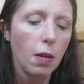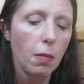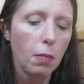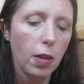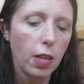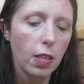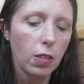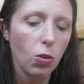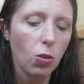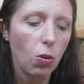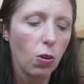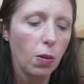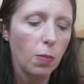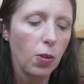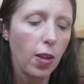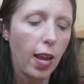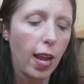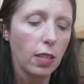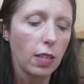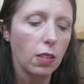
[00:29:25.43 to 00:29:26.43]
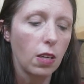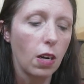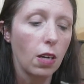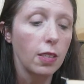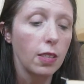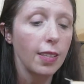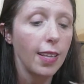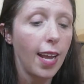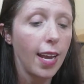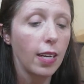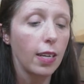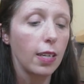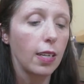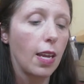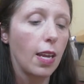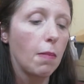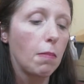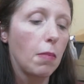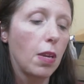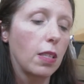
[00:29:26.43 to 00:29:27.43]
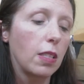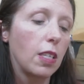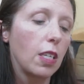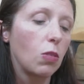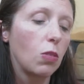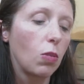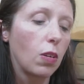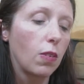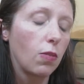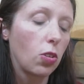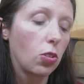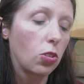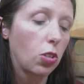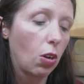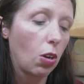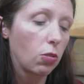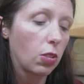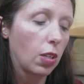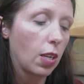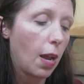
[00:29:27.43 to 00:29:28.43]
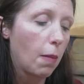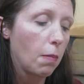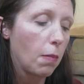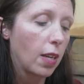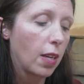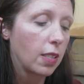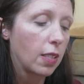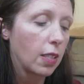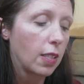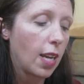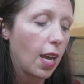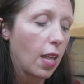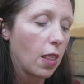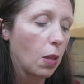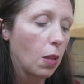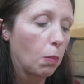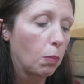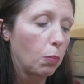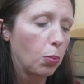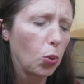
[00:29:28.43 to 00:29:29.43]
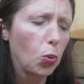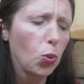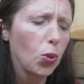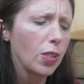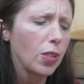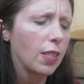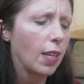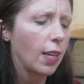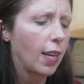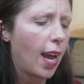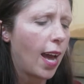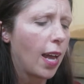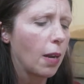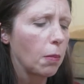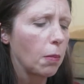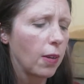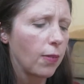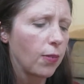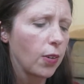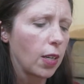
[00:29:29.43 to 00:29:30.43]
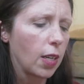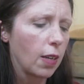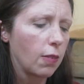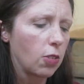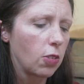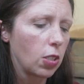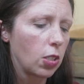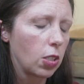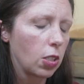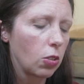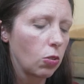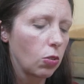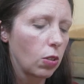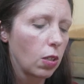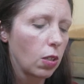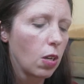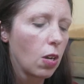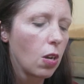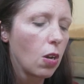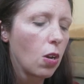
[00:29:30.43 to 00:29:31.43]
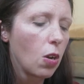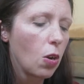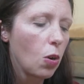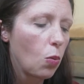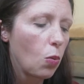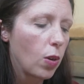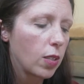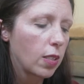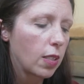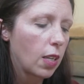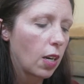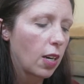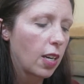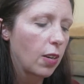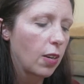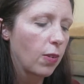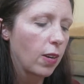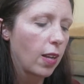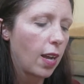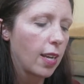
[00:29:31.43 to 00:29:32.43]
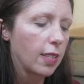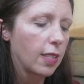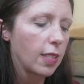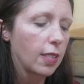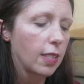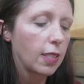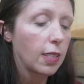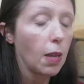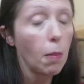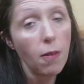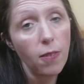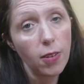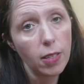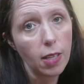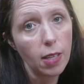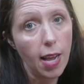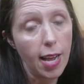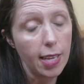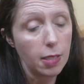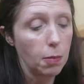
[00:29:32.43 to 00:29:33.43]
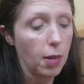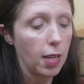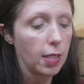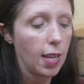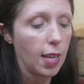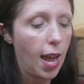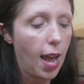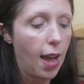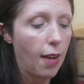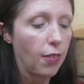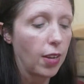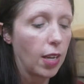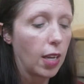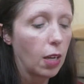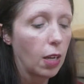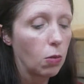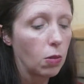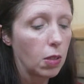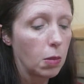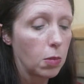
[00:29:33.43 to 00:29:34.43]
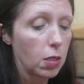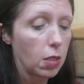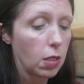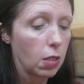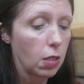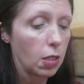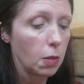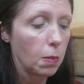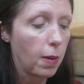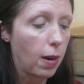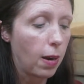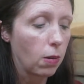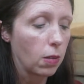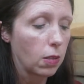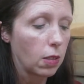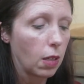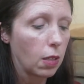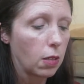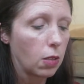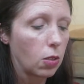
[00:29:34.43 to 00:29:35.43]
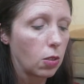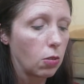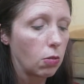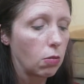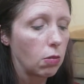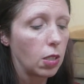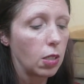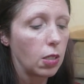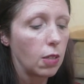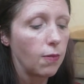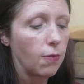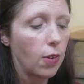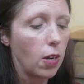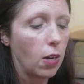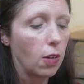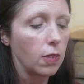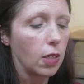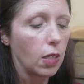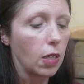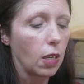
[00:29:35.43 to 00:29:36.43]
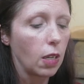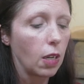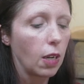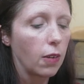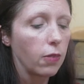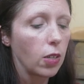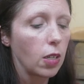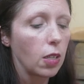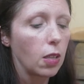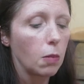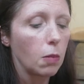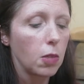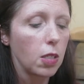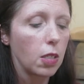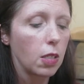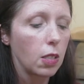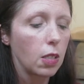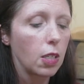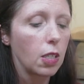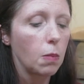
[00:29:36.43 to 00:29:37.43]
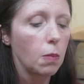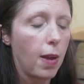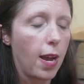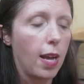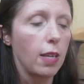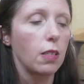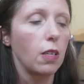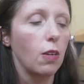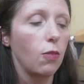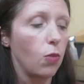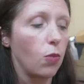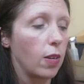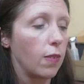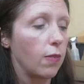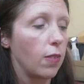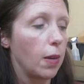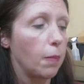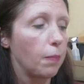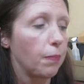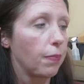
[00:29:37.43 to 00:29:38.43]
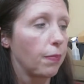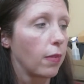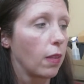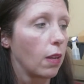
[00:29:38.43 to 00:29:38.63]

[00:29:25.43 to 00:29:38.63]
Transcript: but his horrible aunts are delighted. It means he's one of the chosen and must attend the Bloor's Academy for Gifted Children. Once there, he realizes some of his classmates have equally mysterious powers, and soon he's involved in uncovering the mysterious past of one of them.